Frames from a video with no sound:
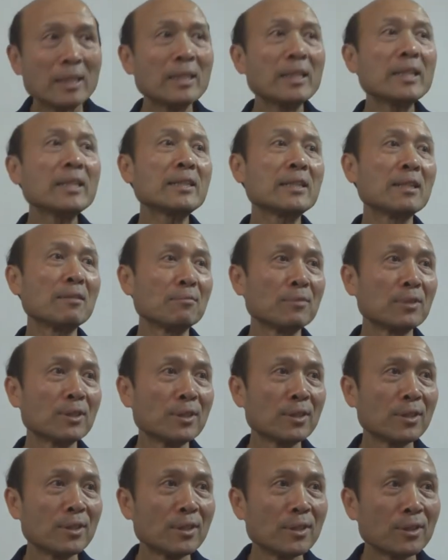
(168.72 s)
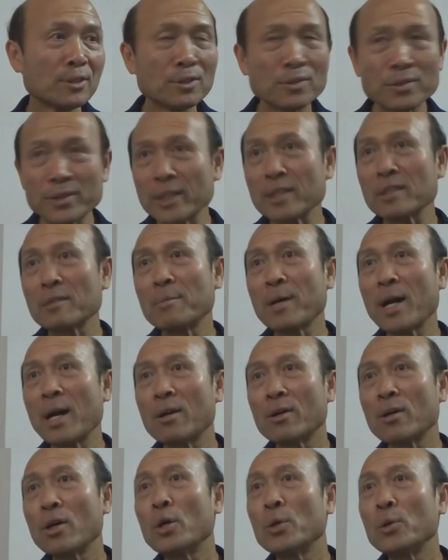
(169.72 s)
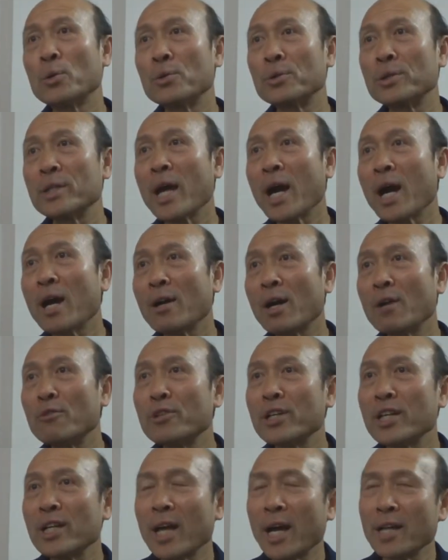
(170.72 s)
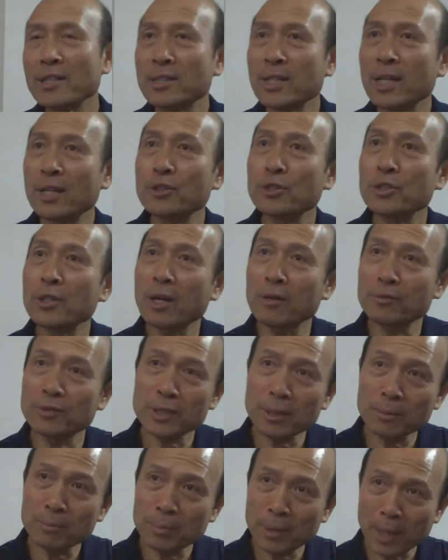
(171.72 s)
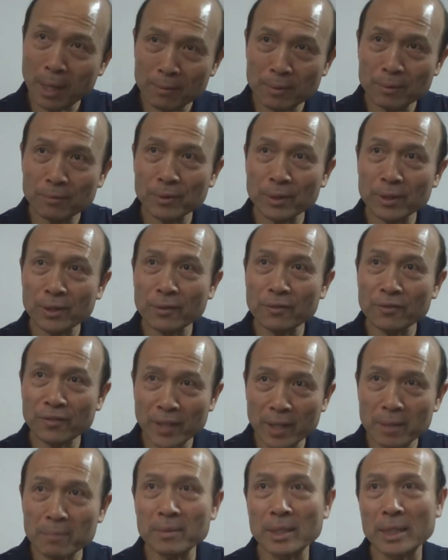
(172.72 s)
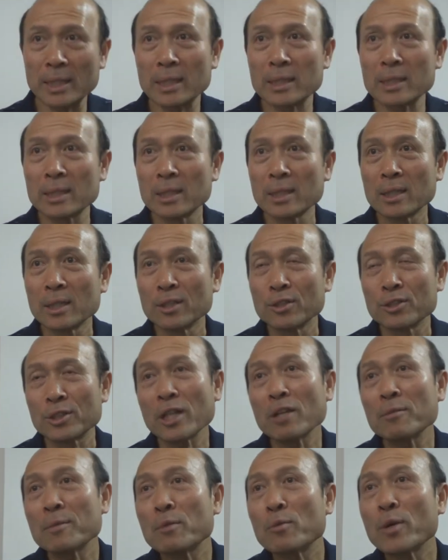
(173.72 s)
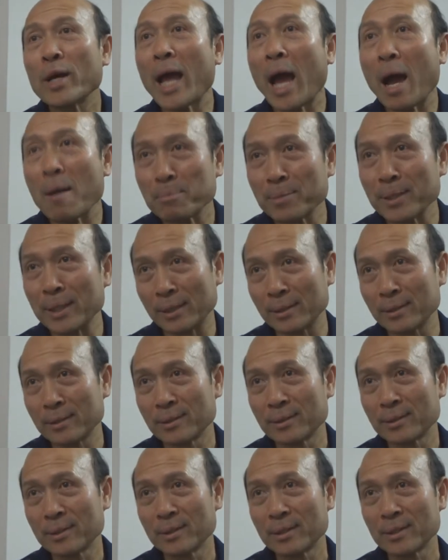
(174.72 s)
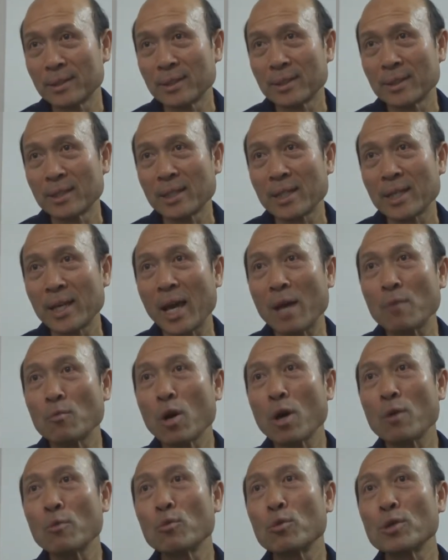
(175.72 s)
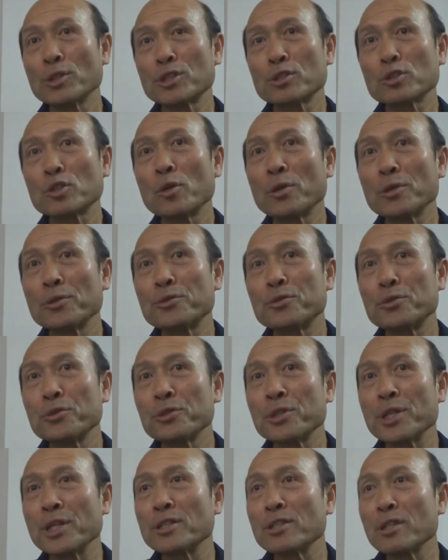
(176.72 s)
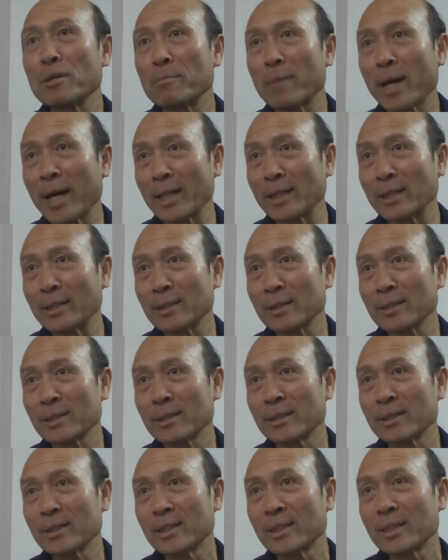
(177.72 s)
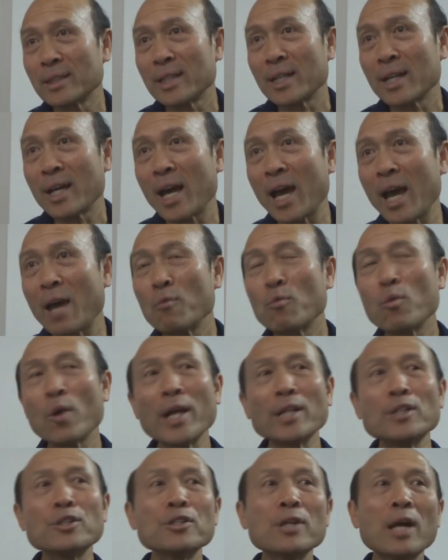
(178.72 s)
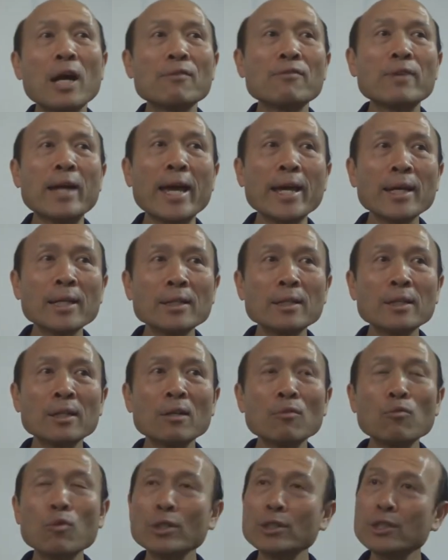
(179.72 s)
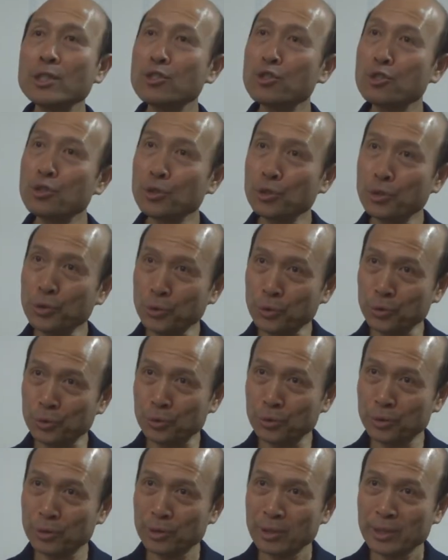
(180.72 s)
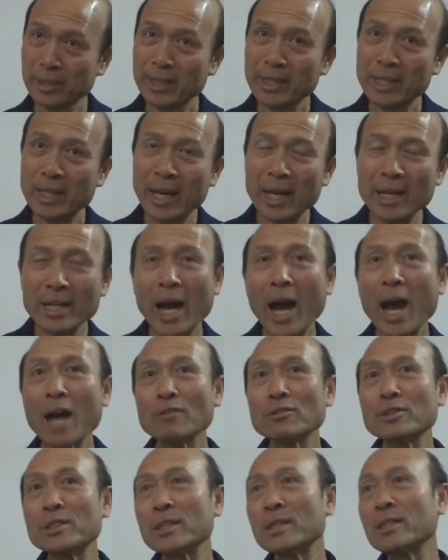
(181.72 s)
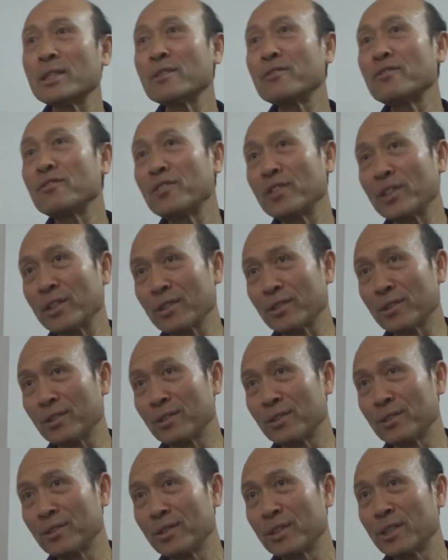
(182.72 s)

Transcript: lead them to think about, oh, now I realize that you have some problem with your family. Tell me what happened and what was going through in your mind. And when you have anger, what did you do? And how did he feel?